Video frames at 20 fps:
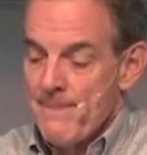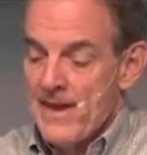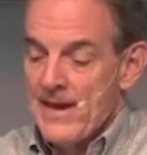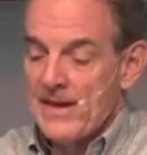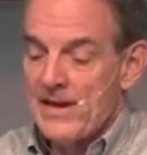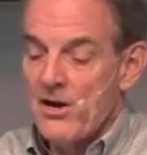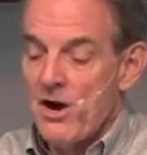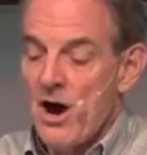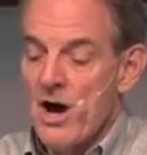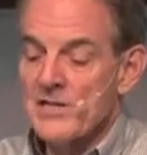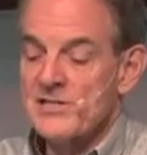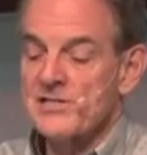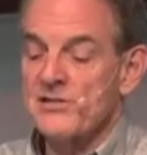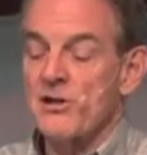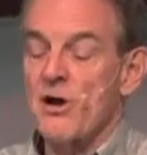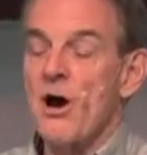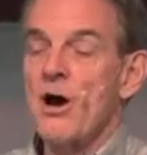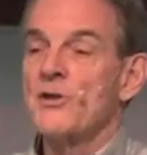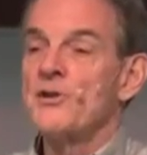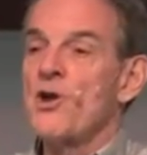In God's
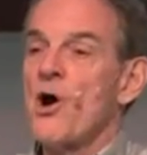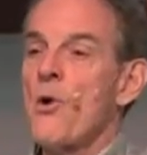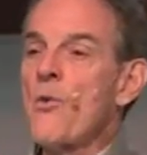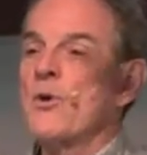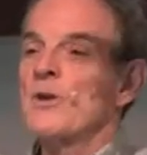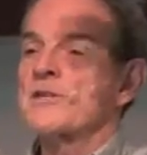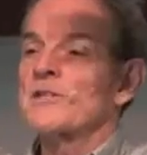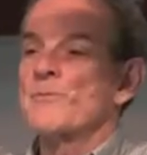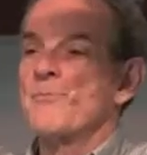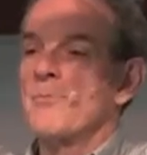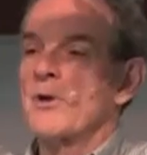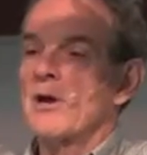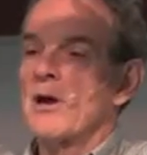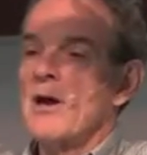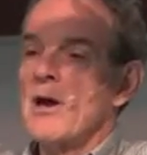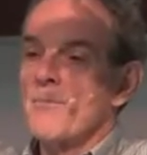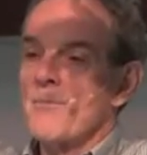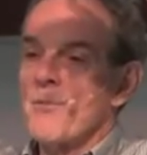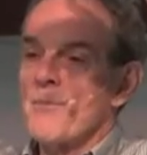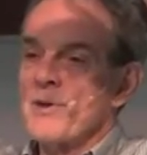law, no one is
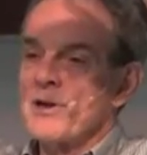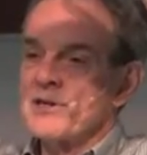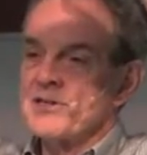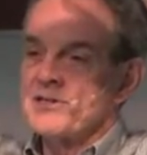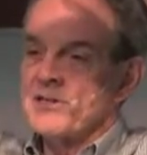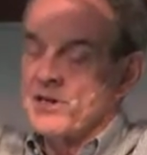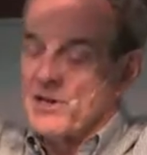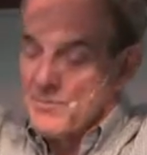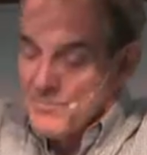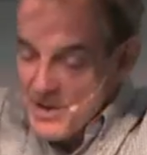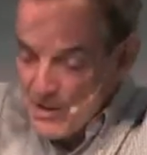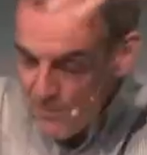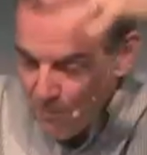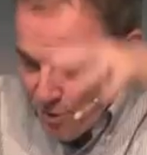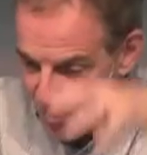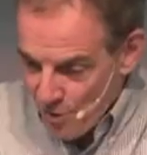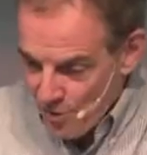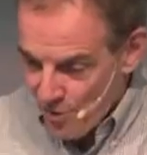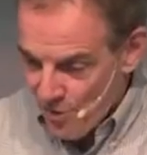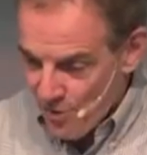permitted to commit
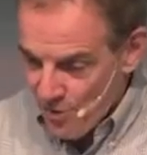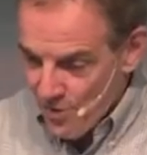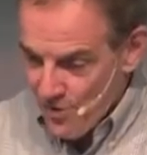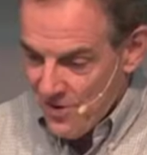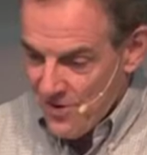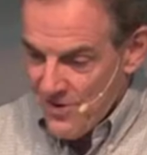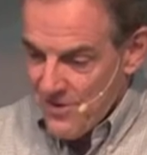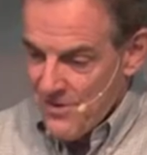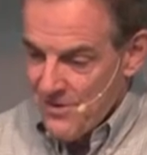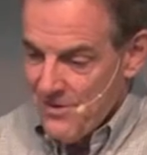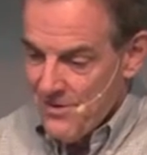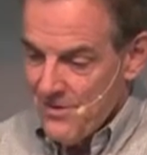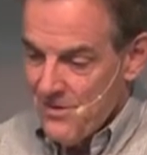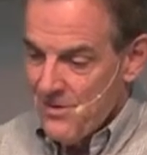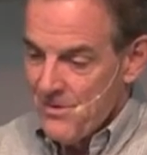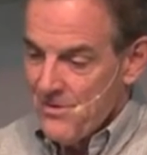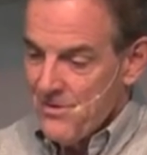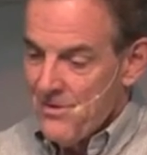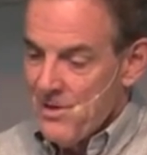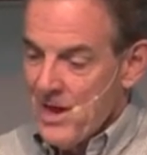murder,
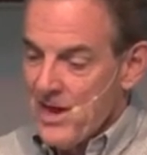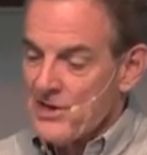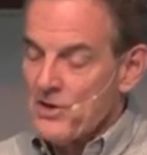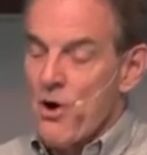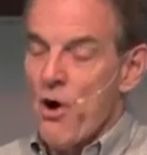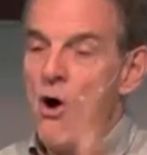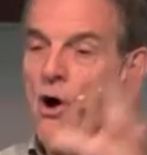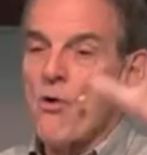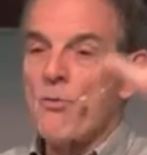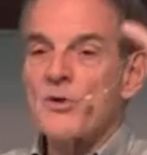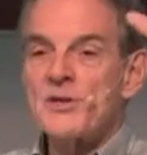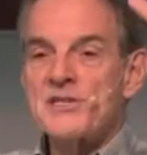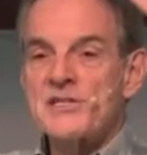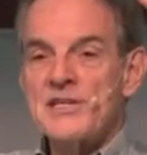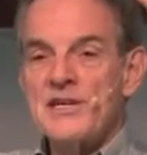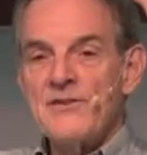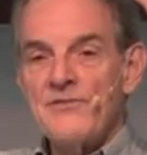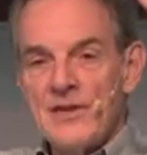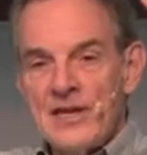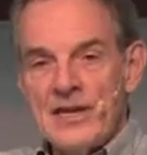and all
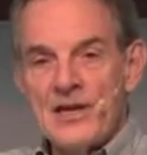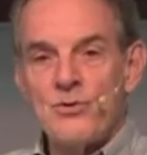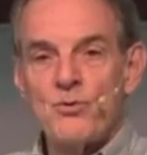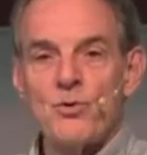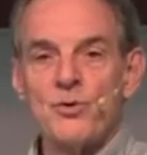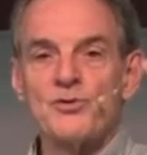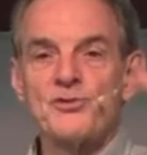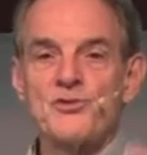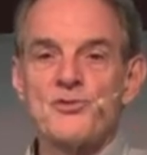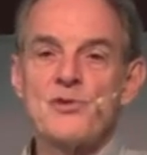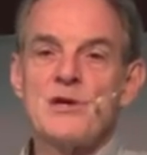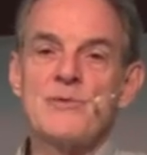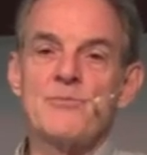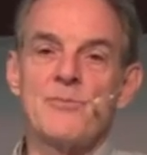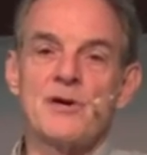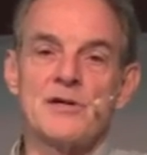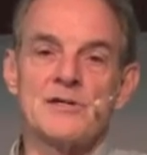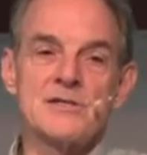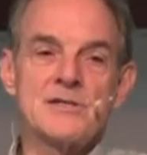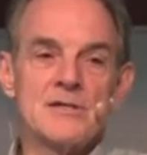receive equal
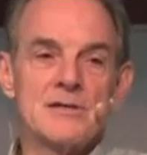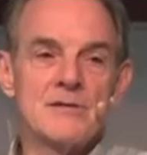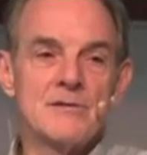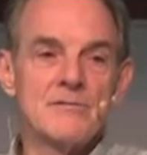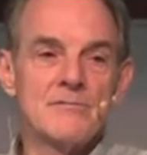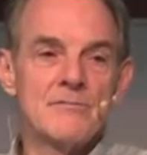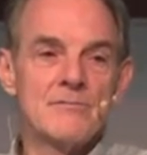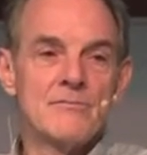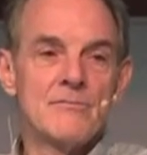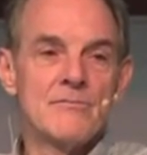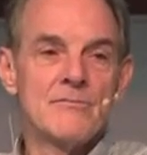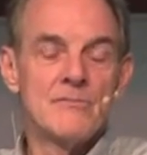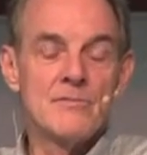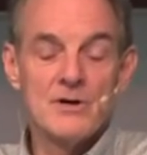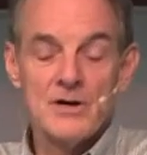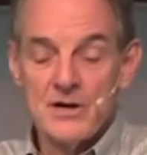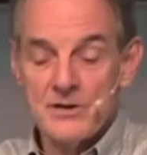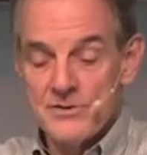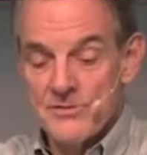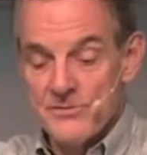treatment
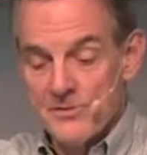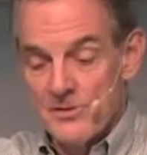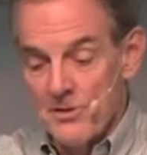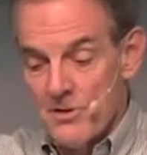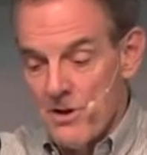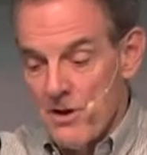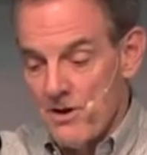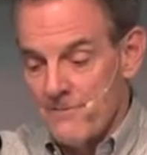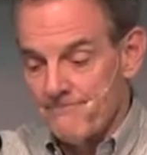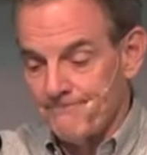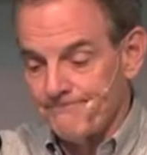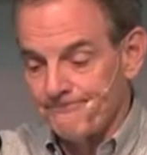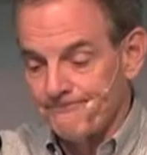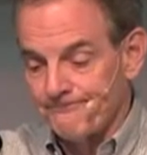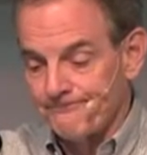under the law.